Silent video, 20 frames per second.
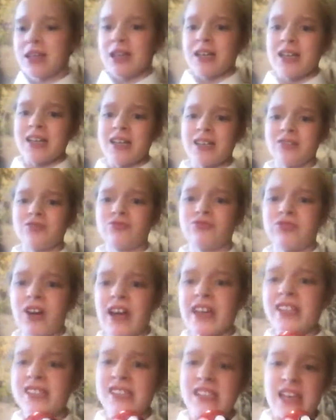He had
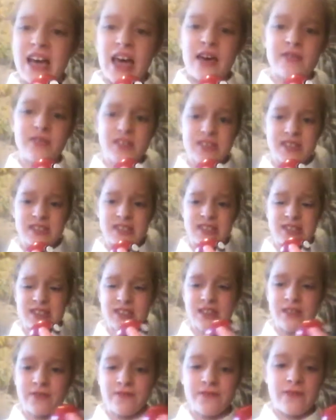raised it ever since
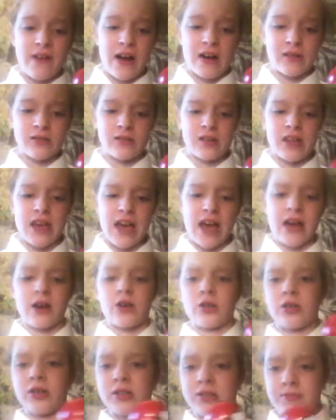he found the egg
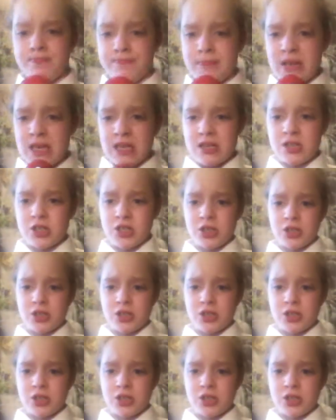on his beach.